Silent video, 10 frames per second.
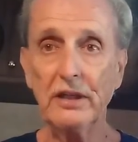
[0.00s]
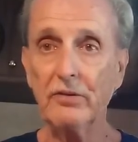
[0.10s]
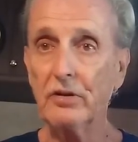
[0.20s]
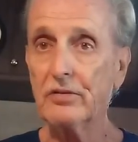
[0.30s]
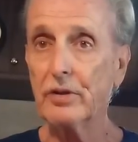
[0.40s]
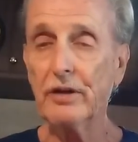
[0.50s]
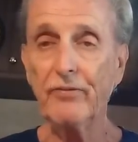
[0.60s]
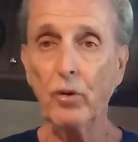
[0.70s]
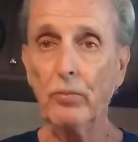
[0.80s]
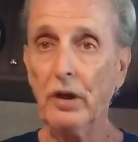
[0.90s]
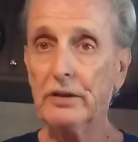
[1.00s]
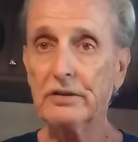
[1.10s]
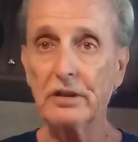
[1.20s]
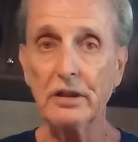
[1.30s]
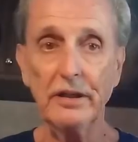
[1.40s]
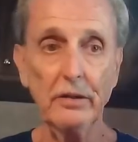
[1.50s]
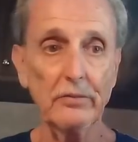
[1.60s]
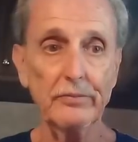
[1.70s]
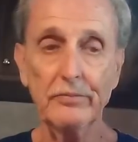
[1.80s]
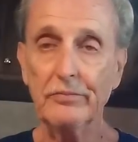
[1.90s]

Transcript: every three or four months, uh, he'll